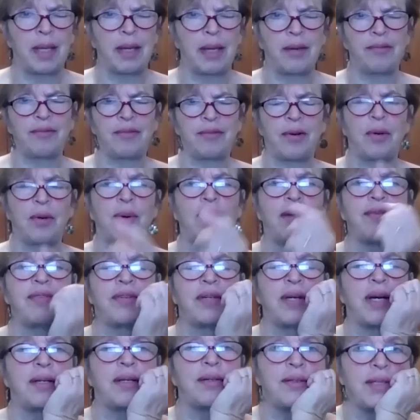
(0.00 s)
if, oh, I
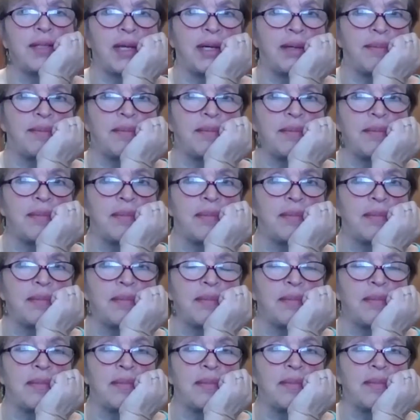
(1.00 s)
forgot her name.
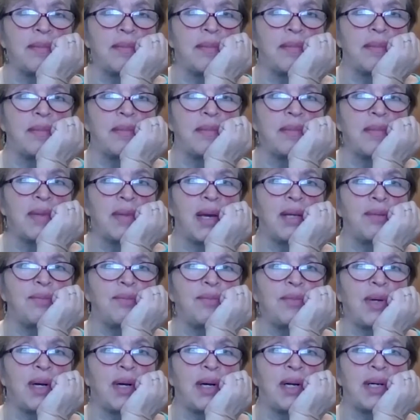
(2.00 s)
And
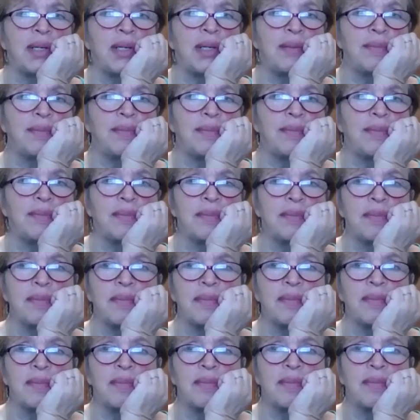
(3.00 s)
um,
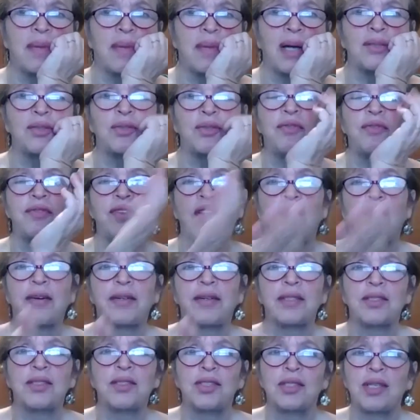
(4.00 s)
I'll do
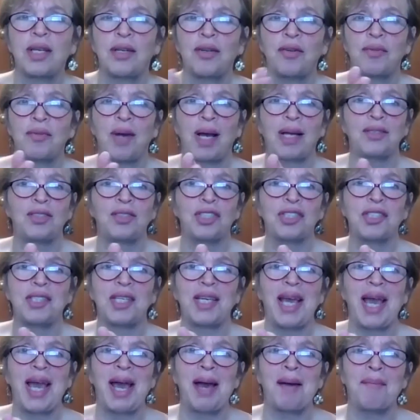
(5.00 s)
Florence because I don't, I just
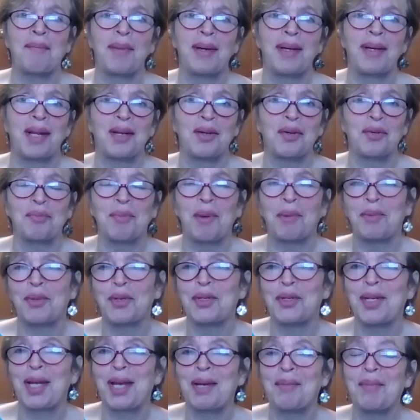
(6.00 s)
see M and I don't remember
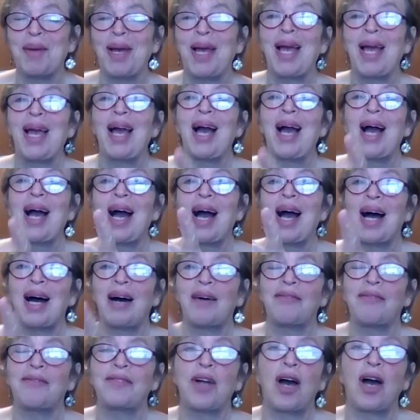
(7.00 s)
her name.
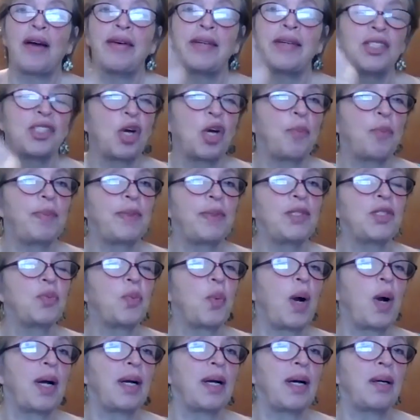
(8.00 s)
Uh, Florence opens
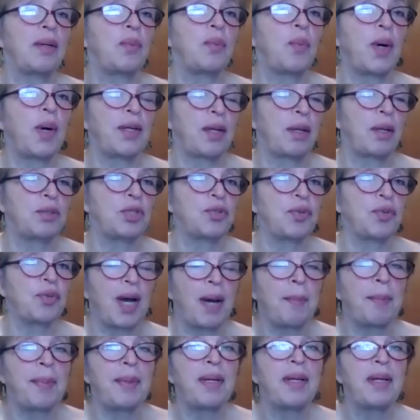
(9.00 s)
one, uh, one no
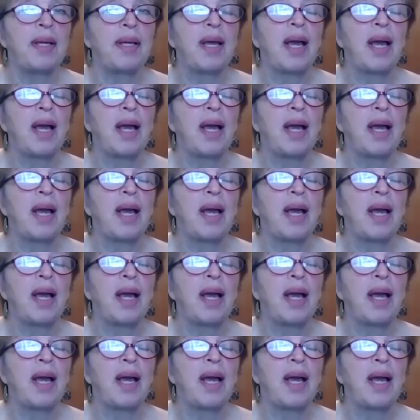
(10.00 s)
trump.